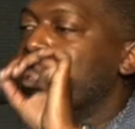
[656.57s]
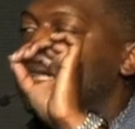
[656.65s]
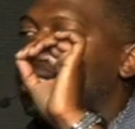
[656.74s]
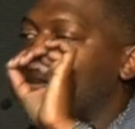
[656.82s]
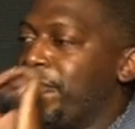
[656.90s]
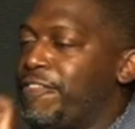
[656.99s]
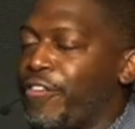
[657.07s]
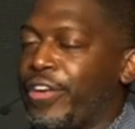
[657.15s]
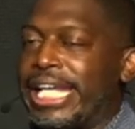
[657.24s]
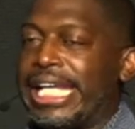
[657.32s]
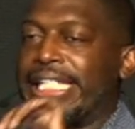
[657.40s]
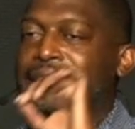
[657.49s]
some
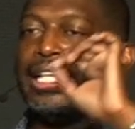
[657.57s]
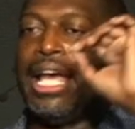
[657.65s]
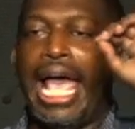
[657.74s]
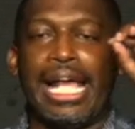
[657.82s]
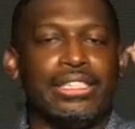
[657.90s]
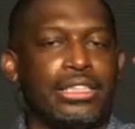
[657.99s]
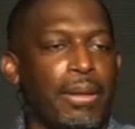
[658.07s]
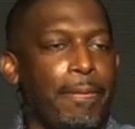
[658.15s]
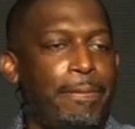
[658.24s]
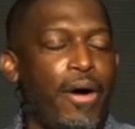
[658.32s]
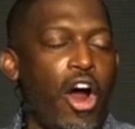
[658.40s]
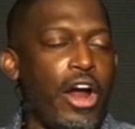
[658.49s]
friends and some
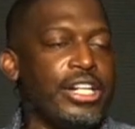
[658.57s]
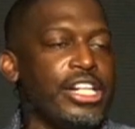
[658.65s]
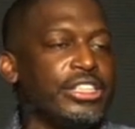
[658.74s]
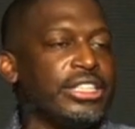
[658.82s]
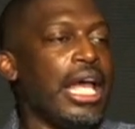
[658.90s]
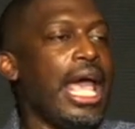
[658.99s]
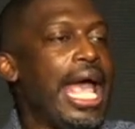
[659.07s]
partners